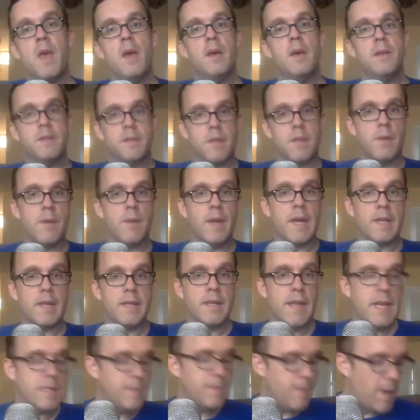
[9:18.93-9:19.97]
So I got the
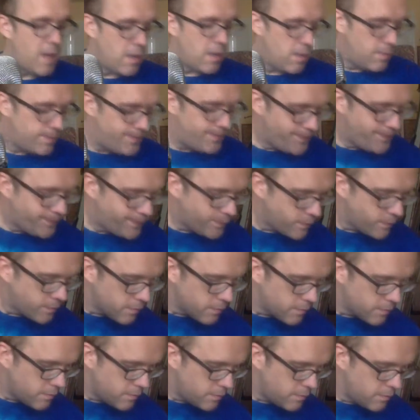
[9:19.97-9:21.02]
last bottle
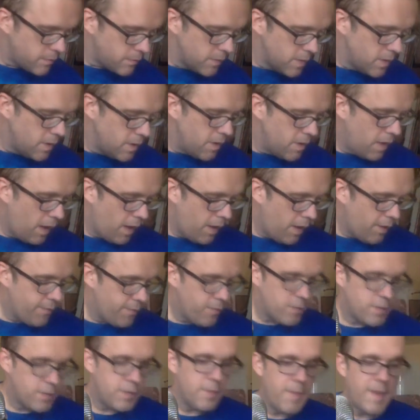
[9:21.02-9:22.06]

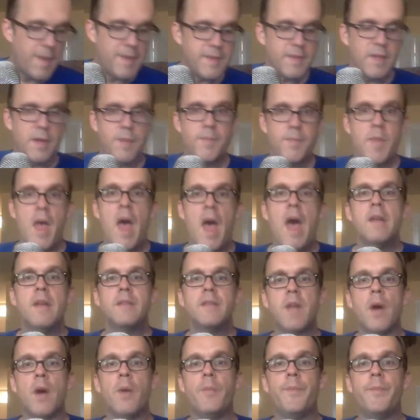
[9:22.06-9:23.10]
for 2 months there.
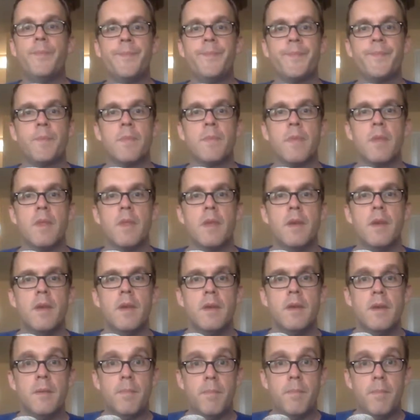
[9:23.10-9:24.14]
So
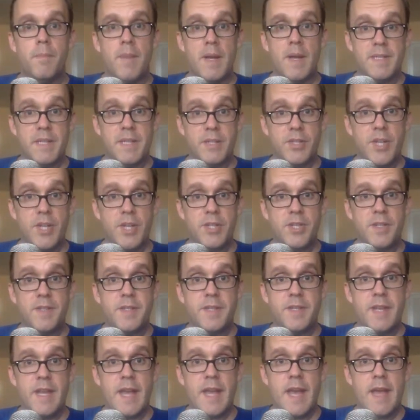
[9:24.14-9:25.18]
my suggestions
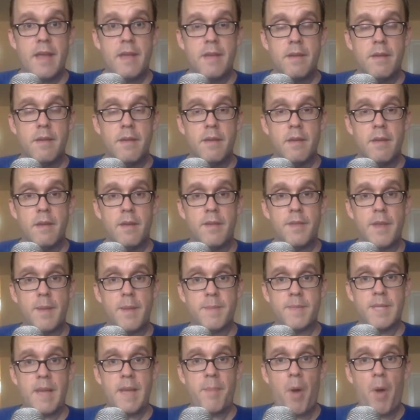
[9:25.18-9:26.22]
today,
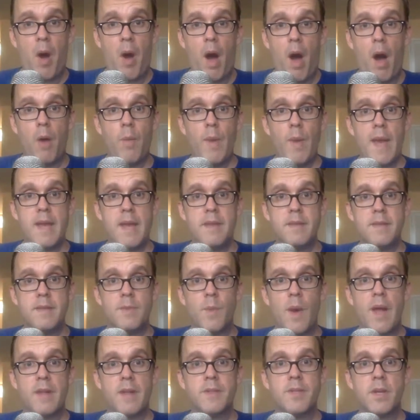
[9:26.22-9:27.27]
thumbs up always,
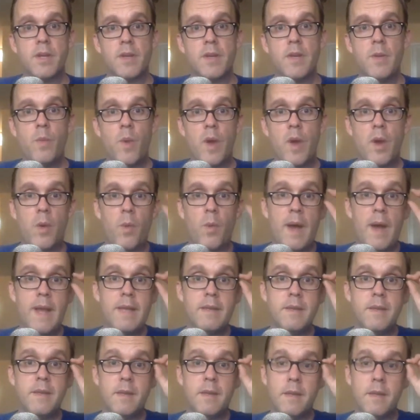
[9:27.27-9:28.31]
Wild Turkey
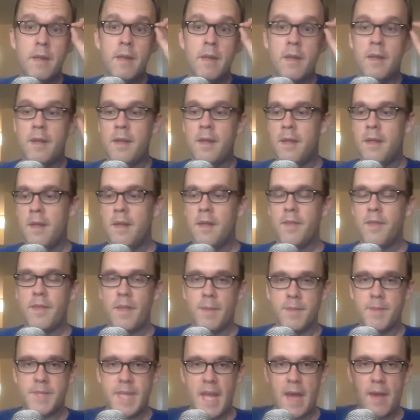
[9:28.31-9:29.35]
101,
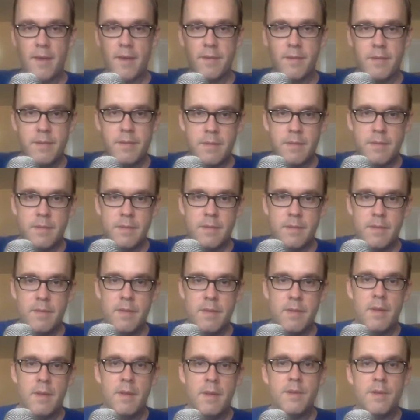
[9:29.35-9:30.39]
thumbs down,
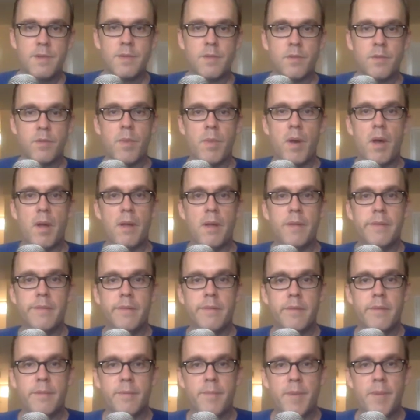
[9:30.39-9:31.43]
Skrewball,
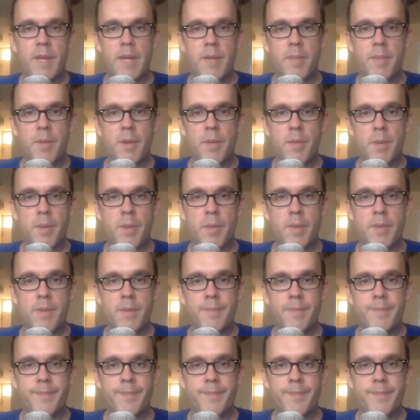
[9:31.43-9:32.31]
peanut butter bourbon.